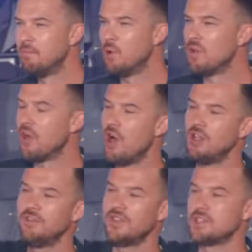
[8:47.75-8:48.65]
But with
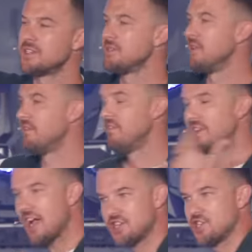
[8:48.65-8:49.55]
all of this
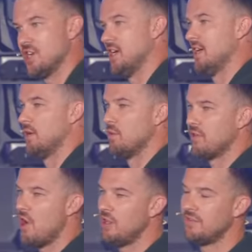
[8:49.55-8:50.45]
fashion and with
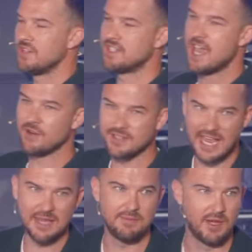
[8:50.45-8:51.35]
all of this
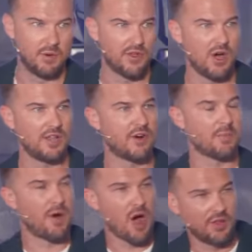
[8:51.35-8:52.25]
entertainment, with all of our
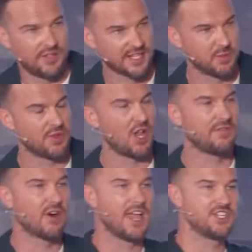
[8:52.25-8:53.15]
politics and with all
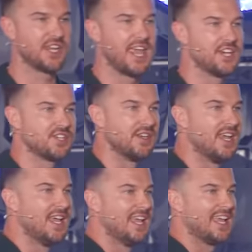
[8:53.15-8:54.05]
of our education,
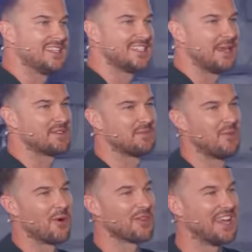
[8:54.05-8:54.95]
it seems
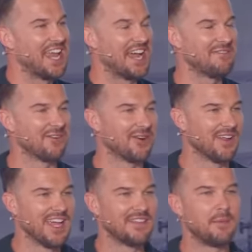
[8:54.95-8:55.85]
more than ever
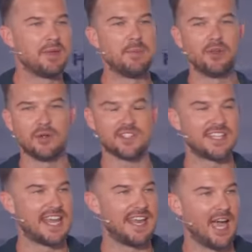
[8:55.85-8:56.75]
that people don't
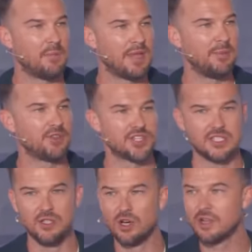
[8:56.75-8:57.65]
stand out. People just
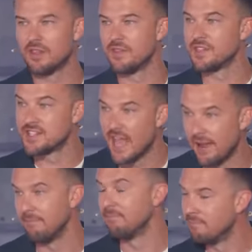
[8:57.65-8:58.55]
look the
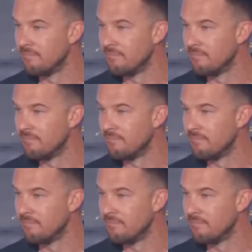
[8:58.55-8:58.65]
same.